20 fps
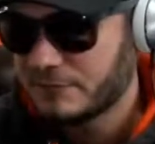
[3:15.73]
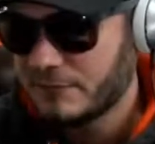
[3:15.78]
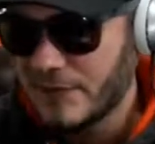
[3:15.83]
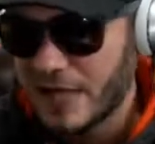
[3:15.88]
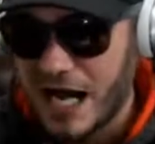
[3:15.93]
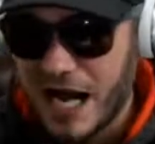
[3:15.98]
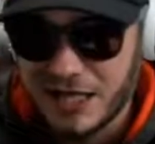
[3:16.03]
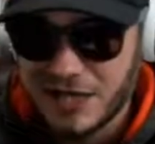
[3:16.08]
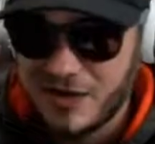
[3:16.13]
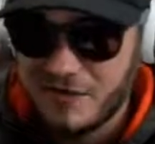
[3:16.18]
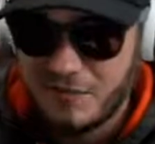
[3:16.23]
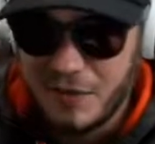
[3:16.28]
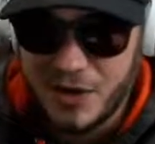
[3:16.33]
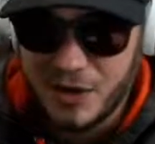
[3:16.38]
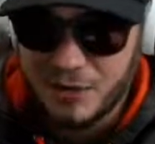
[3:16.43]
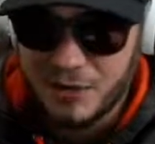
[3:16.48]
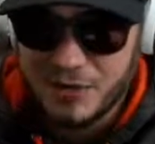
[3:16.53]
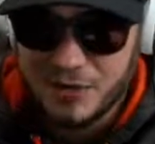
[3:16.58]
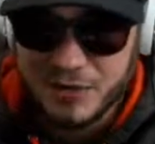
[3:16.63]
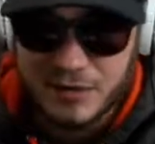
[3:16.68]
I love
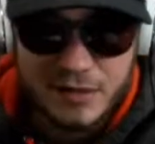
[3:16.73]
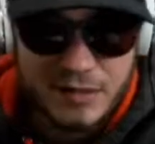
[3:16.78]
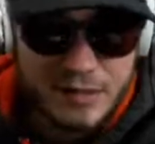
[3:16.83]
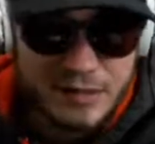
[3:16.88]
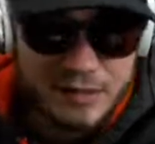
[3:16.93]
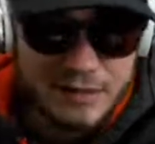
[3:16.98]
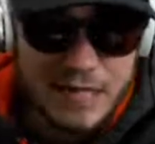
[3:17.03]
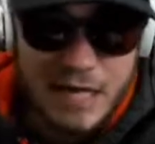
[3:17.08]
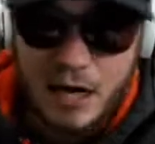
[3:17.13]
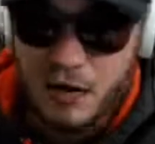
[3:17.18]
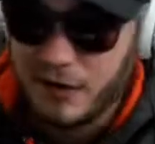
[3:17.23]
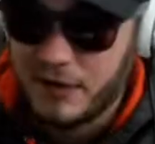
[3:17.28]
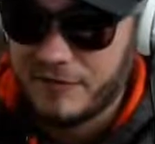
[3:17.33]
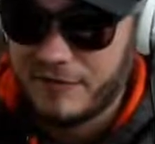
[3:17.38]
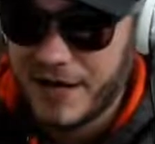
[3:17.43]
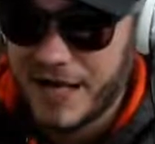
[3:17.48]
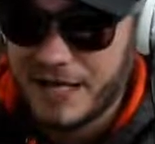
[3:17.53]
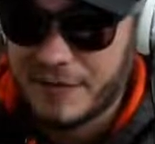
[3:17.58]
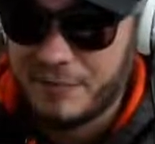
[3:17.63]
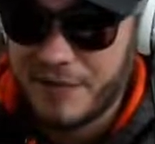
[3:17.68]
both. Now, if
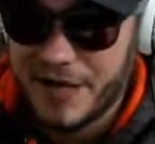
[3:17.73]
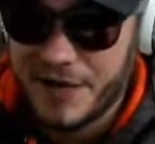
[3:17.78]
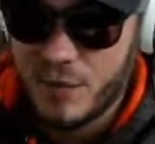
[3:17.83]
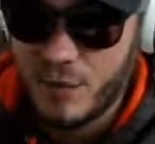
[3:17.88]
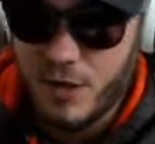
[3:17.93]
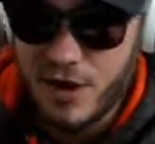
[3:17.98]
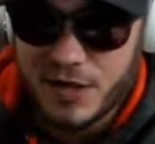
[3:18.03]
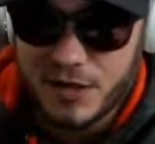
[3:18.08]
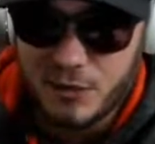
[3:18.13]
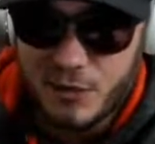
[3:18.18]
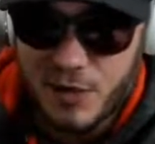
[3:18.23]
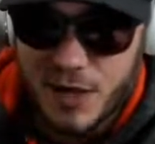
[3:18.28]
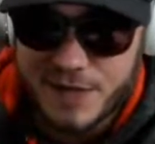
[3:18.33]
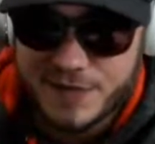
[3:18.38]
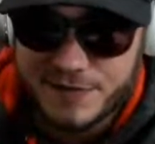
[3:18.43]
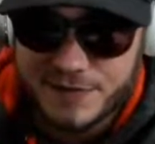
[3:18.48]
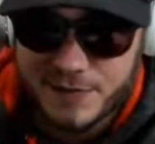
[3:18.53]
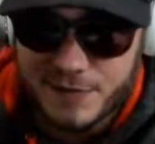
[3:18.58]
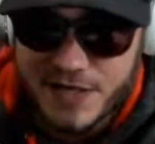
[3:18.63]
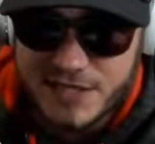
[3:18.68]
I had to pick one to watch
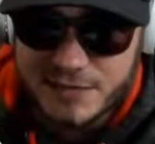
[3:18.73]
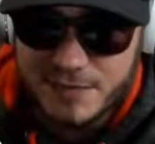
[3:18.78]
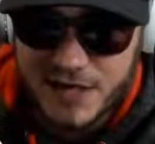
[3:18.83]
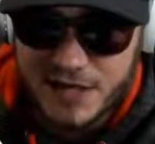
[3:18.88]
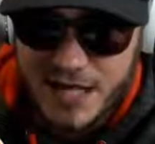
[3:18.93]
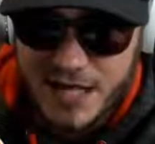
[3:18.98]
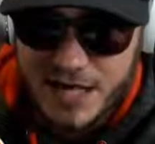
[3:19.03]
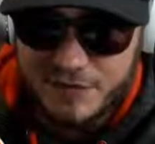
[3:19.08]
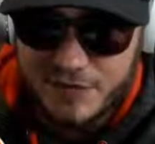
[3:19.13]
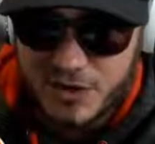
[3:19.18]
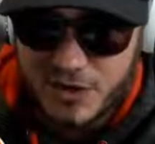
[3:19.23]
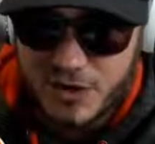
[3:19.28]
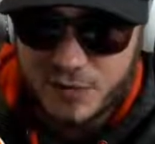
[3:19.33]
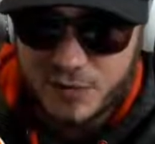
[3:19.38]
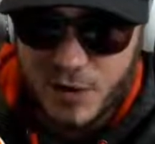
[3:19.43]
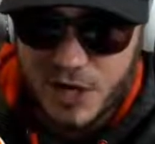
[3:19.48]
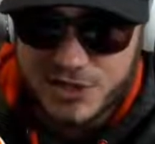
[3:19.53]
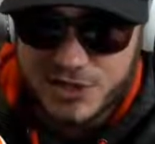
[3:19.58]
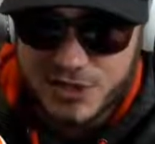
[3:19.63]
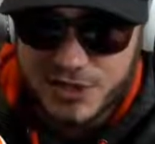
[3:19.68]
for the rest of my life and couldn't
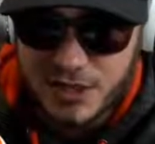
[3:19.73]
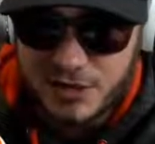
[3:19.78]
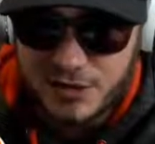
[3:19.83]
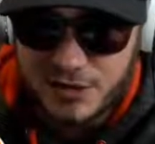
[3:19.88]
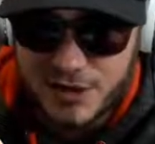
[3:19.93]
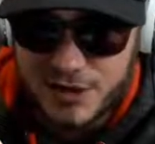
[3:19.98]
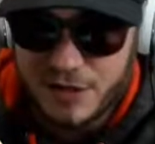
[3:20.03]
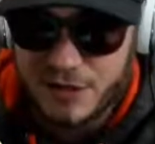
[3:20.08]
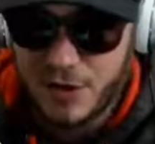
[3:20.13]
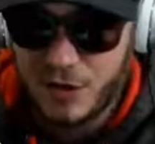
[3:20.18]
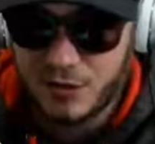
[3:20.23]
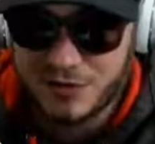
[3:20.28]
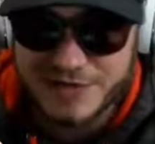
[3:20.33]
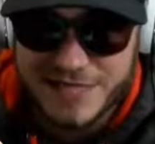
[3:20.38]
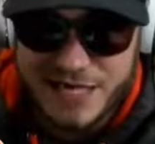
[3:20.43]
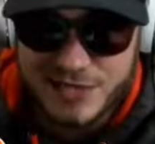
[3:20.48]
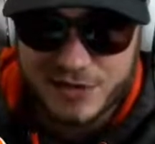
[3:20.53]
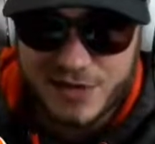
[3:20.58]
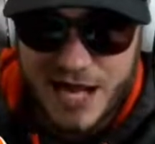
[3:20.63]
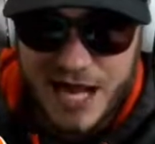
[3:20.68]
watch the other, you know, the whole
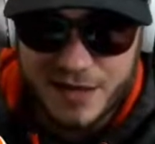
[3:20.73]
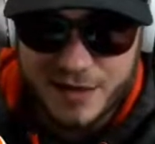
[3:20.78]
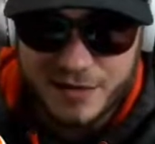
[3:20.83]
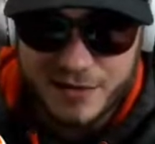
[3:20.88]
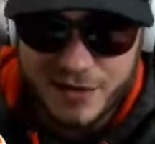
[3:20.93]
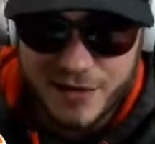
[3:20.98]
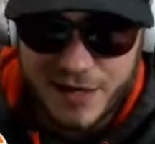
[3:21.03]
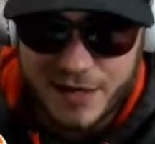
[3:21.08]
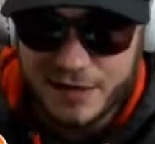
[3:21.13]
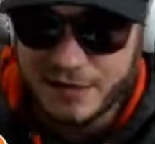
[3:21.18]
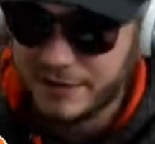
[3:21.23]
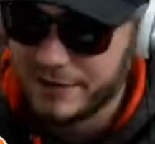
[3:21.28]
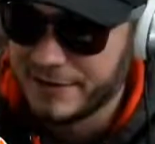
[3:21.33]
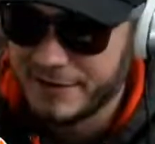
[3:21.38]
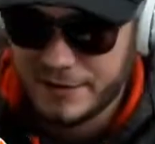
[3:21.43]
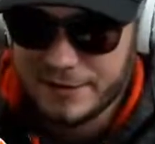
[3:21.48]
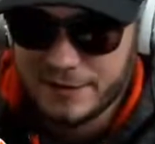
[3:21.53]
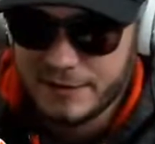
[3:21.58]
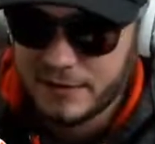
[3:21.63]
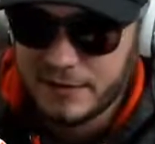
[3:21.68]
desert island thing,
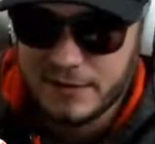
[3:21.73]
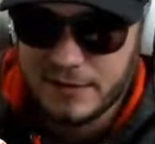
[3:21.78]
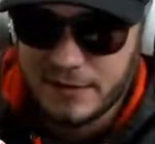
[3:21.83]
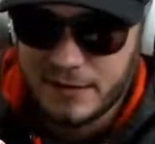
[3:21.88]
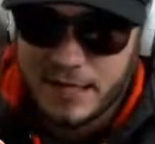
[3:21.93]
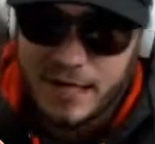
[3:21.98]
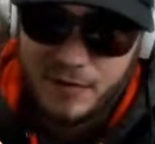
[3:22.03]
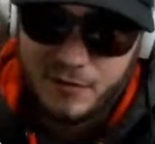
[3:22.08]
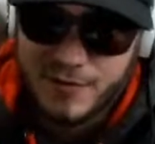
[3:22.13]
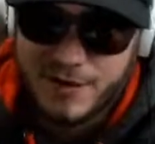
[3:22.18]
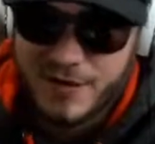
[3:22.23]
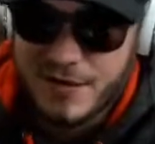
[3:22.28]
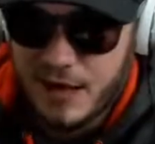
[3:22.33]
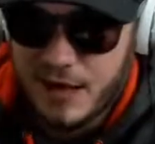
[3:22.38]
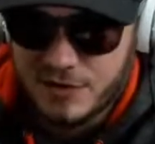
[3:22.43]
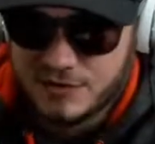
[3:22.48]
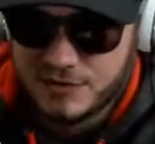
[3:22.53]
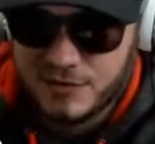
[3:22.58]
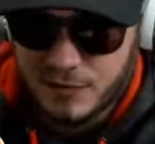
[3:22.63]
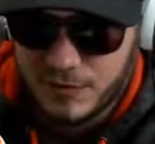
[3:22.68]
it would be
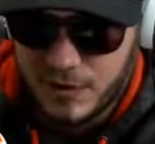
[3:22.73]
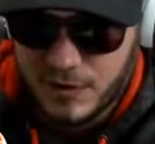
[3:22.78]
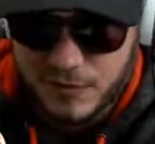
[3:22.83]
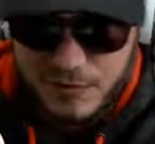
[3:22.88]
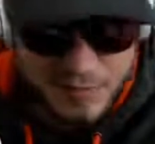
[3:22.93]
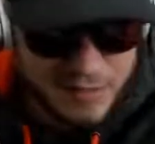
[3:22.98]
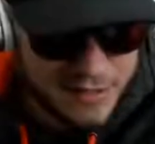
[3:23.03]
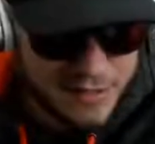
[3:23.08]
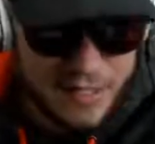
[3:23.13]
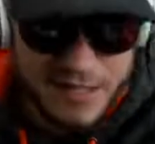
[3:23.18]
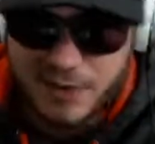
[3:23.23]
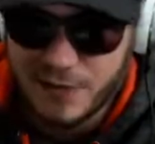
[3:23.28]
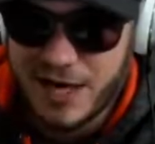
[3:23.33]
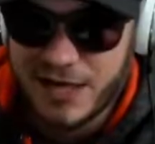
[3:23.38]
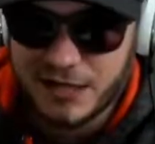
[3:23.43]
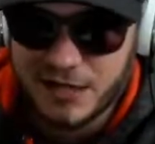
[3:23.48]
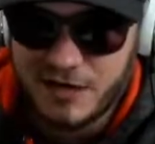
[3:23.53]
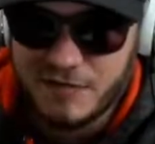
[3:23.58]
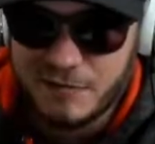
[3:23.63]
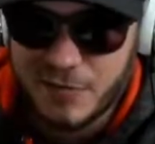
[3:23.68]
college football. But anyway, I
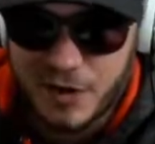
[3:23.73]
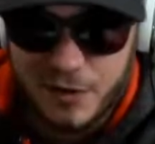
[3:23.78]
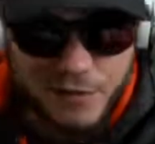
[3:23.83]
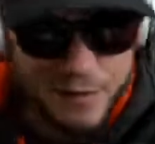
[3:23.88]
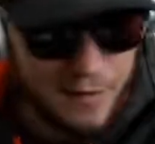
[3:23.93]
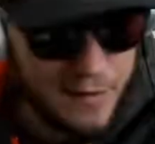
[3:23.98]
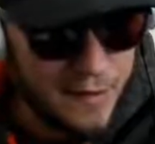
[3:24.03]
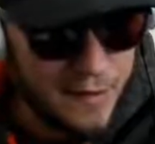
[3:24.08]
love both.